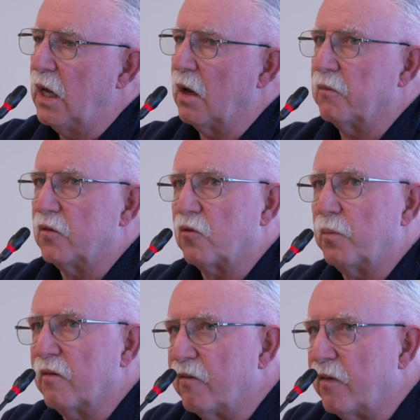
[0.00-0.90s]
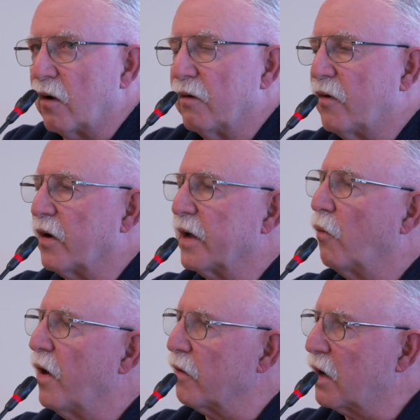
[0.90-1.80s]
just be very, very
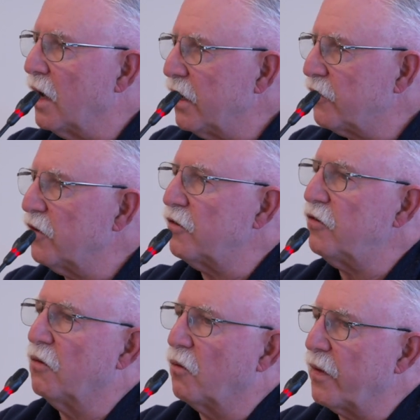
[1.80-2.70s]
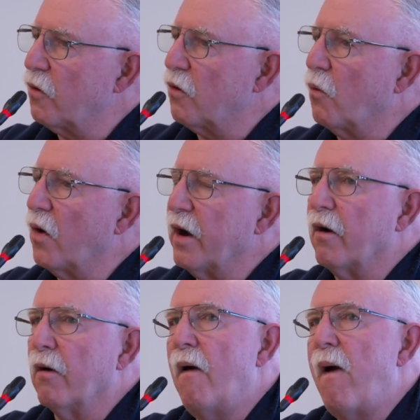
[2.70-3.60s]
weather conscious, weather
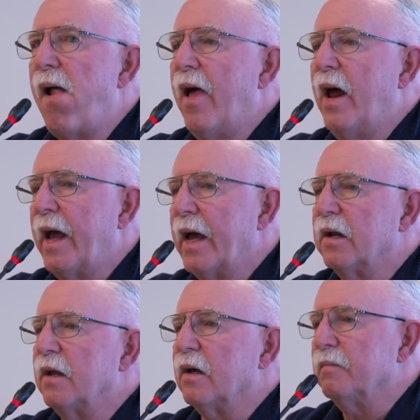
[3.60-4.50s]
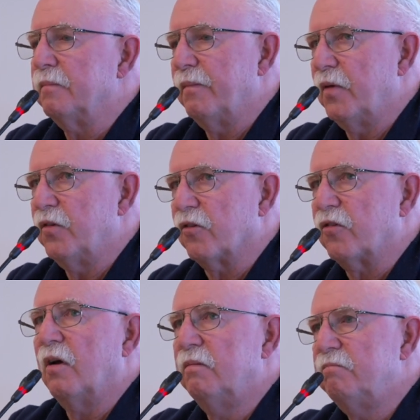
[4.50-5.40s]
aware, and
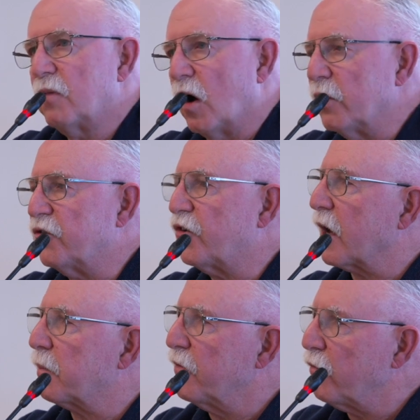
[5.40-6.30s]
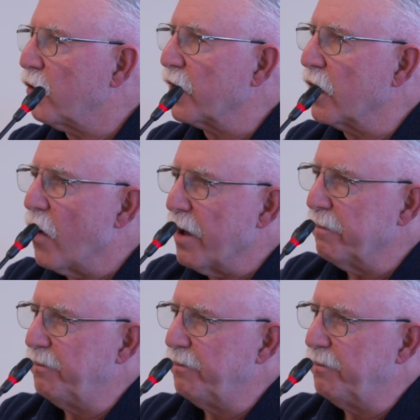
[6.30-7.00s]
just always check before you go out.